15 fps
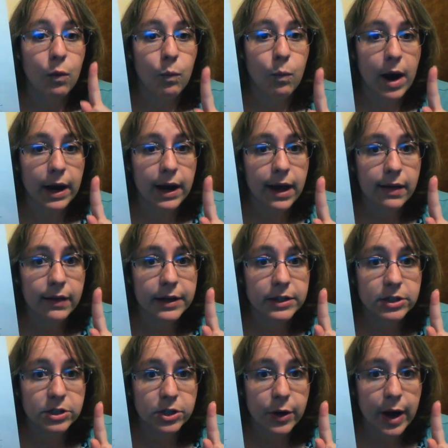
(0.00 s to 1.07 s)
One color
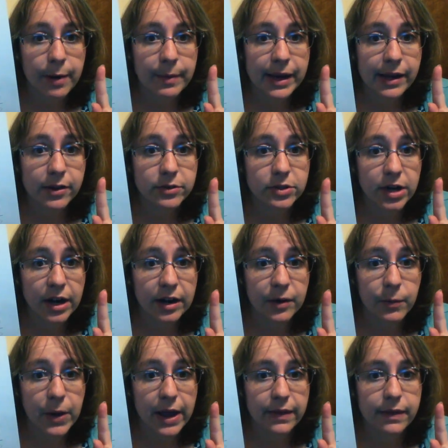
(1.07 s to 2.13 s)
to show how many you
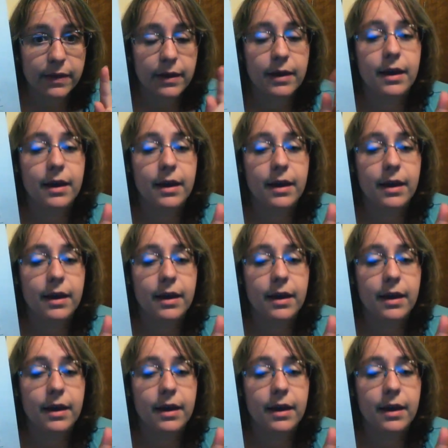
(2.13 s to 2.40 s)
started with,